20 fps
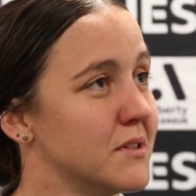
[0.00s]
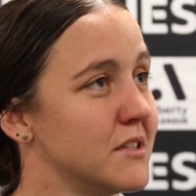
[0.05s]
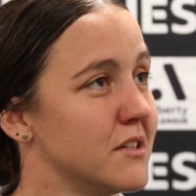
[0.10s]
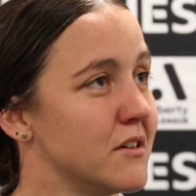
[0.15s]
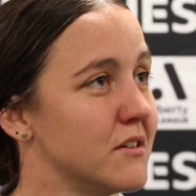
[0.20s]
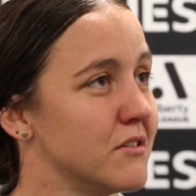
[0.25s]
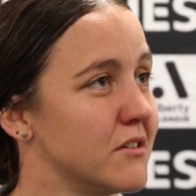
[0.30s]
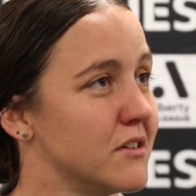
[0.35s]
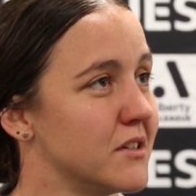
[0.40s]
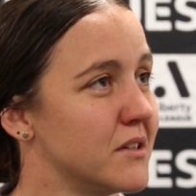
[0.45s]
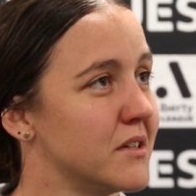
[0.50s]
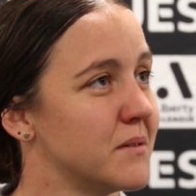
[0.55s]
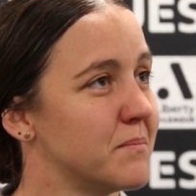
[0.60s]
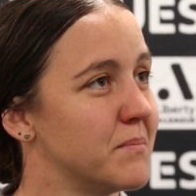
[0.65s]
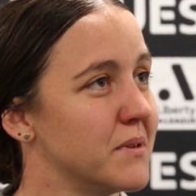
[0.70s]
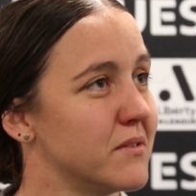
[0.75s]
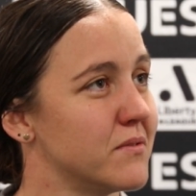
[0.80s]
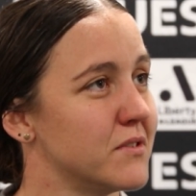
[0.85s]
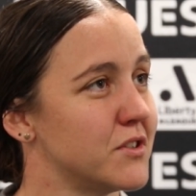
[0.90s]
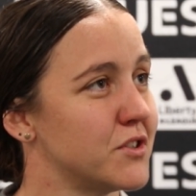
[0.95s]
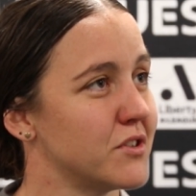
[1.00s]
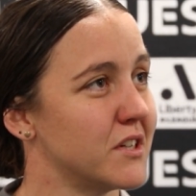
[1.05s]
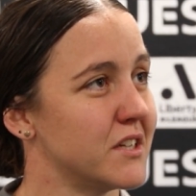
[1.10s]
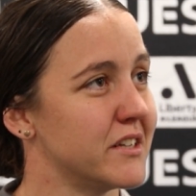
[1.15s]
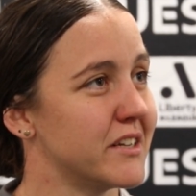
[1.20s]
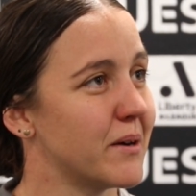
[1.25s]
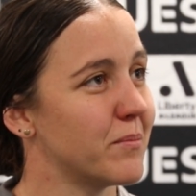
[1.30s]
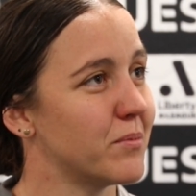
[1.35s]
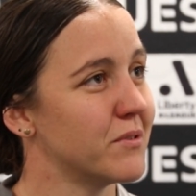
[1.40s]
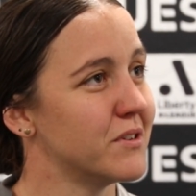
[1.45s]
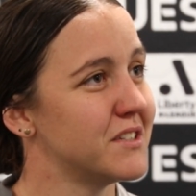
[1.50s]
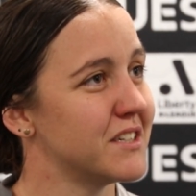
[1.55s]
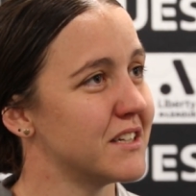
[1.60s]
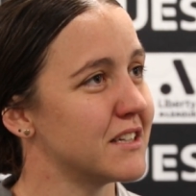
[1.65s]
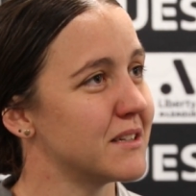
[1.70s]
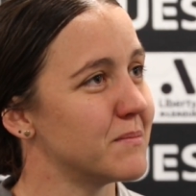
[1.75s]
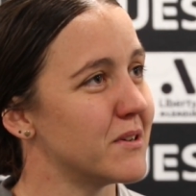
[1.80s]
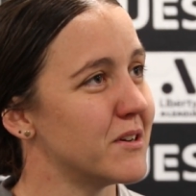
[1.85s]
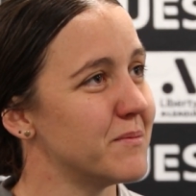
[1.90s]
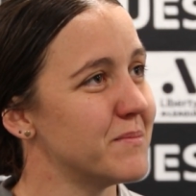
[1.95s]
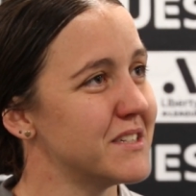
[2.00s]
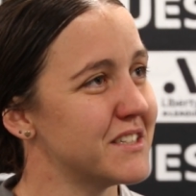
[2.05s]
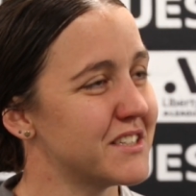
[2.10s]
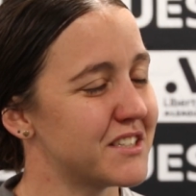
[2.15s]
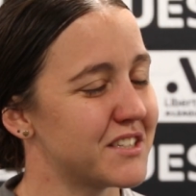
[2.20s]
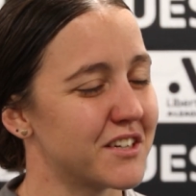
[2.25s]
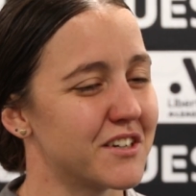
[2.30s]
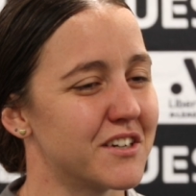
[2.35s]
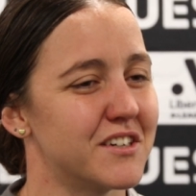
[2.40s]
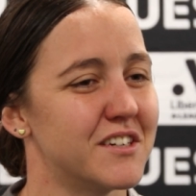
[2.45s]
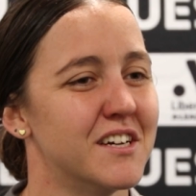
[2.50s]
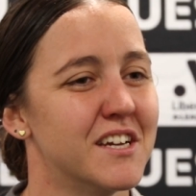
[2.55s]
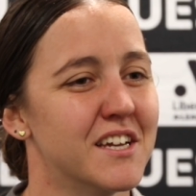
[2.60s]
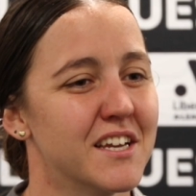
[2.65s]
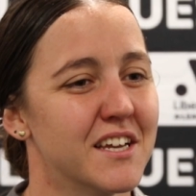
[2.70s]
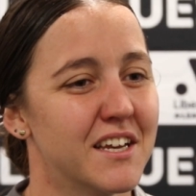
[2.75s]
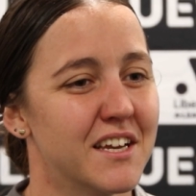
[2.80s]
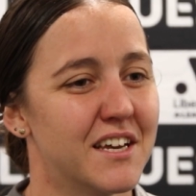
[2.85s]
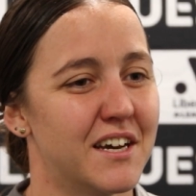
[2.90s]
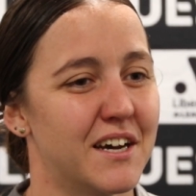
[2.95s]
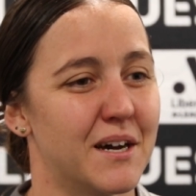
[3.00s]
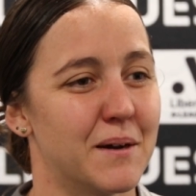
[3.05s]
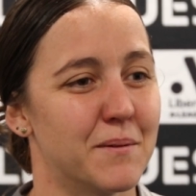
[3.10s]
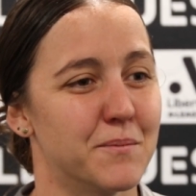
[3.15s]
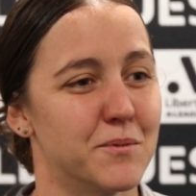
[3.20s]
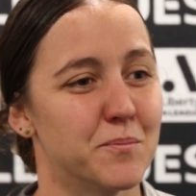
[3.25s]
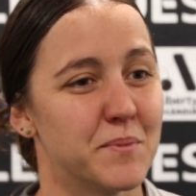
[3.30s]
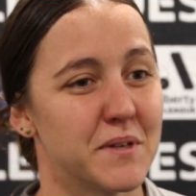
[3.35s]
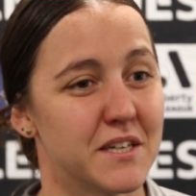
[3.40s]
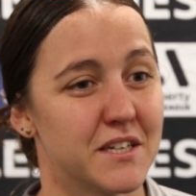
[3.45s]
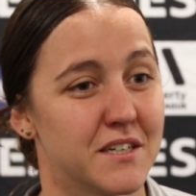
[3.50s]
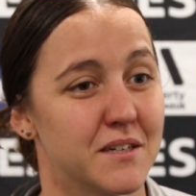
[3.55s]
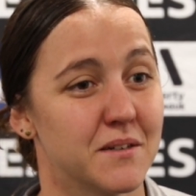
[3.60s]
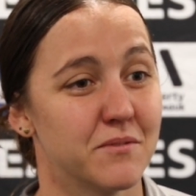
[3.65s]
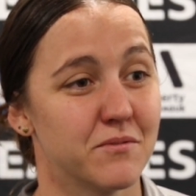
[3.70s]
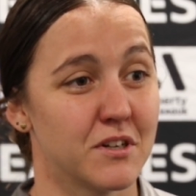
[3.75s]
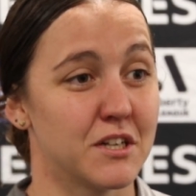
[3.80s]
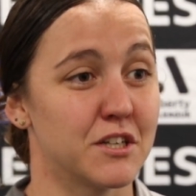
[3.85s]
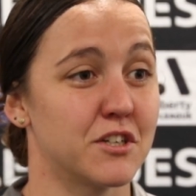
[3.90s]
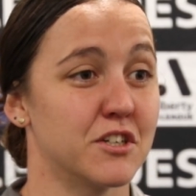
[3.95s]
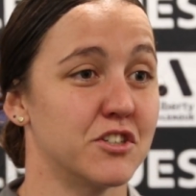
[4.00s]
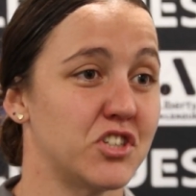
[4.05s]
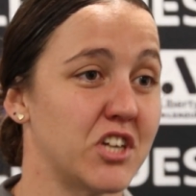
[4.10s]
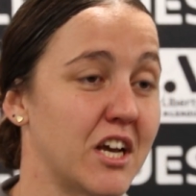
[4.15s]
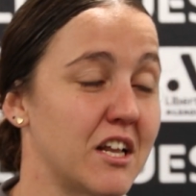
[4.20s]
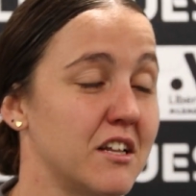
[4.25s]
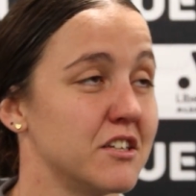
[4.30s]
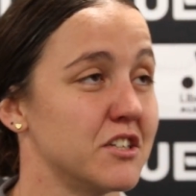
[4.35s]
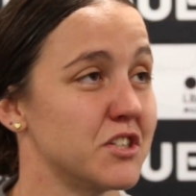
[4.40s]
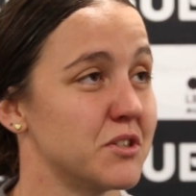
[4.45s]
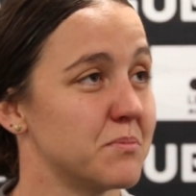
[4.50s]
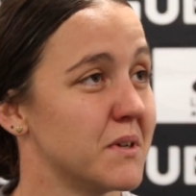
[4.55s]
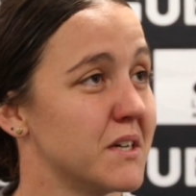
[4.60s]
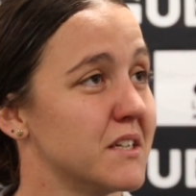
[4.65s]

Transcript: We know they're on a bit of a trend upwards at the moment, so it'll be a really good challenge.